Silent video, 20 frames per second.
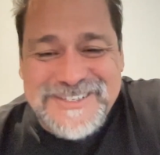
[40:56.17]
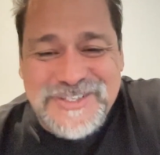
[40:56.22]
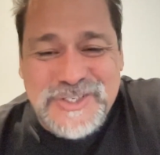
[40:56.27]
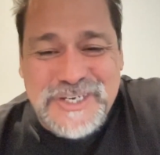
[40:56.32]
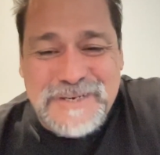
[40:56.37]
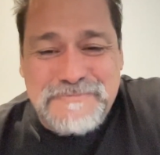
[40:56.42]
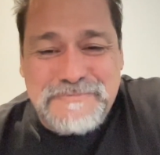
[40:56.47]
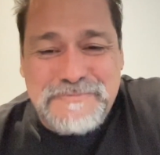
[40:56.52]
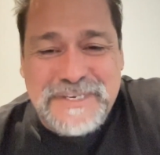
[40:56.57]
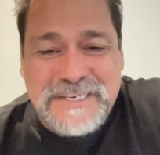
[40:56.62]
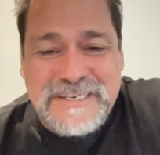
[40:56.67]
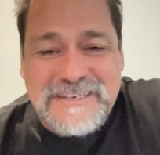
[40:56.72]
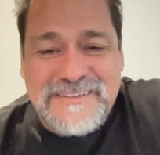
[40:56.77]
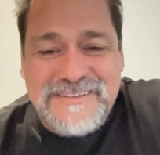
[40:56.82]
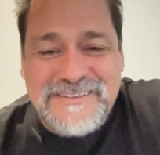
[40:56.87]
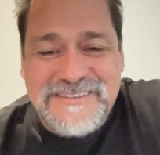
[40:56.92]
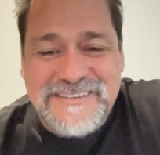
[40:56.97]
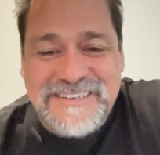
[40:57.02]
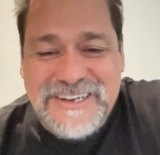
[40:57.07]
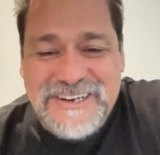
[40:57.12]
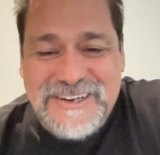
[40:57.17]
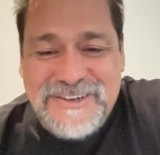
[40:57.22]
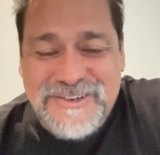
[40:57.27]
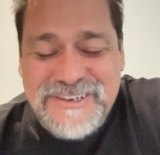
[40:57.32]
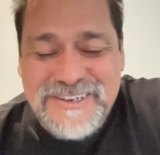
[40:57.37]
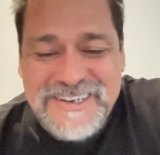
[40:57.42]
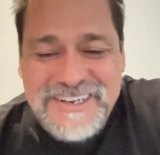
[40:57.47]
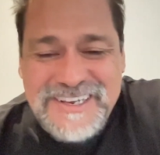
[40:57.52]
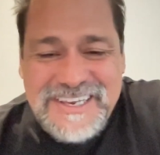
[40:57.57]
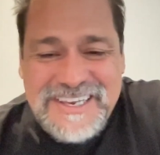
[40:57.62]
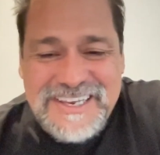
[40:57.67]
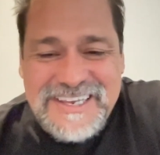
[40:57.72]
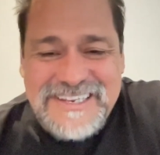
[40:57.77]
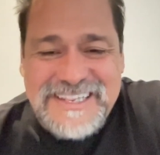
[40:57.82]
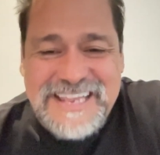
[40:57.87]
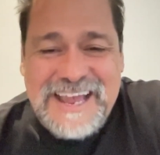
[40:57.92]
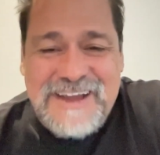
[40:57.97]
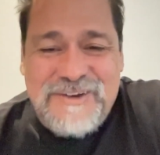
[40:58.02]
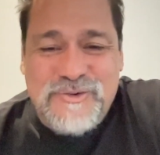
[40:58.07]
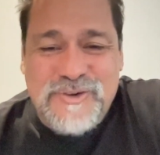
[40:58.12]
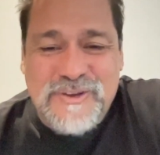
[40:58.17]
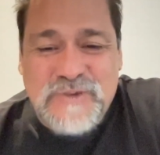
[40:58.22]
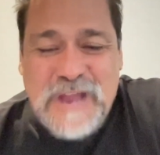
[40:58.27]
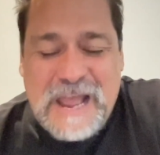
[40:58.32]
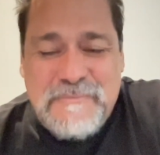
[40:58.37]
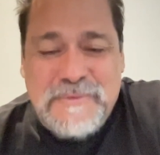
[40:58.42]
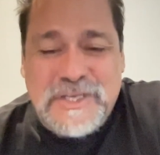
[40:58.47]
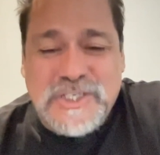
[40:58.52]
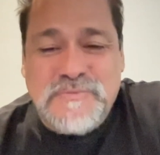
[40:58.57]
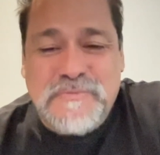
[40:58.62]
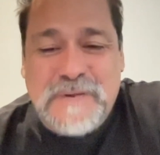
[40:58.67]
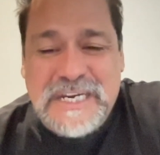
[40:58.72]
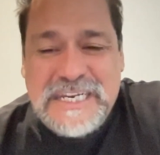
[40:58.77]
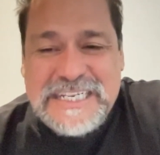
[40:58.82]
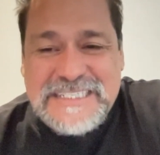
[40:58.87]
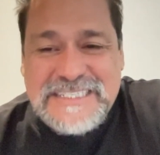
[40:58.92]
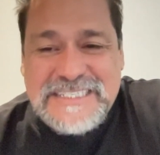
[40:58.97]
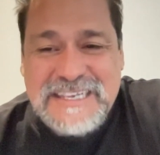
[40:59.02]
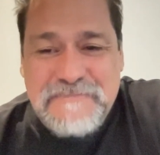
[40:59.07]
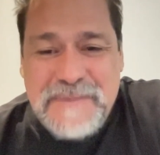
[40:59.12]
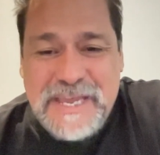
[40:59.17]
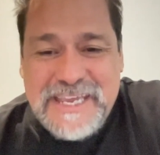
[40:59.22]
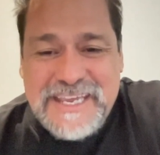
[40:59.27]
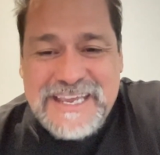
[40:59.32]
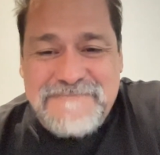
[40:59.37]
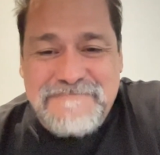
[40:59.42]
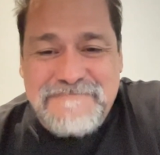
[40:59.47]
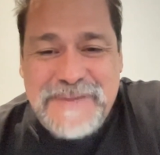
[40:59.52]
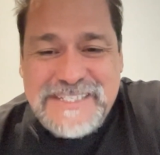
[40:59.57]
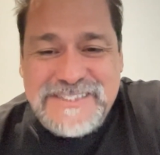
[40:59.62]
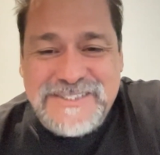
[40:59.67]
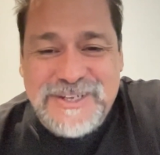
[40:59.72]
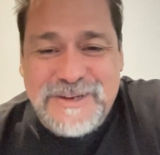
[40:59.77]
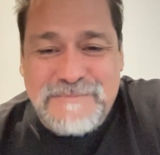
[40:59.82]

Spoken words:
to ship. And, now how much money is he making based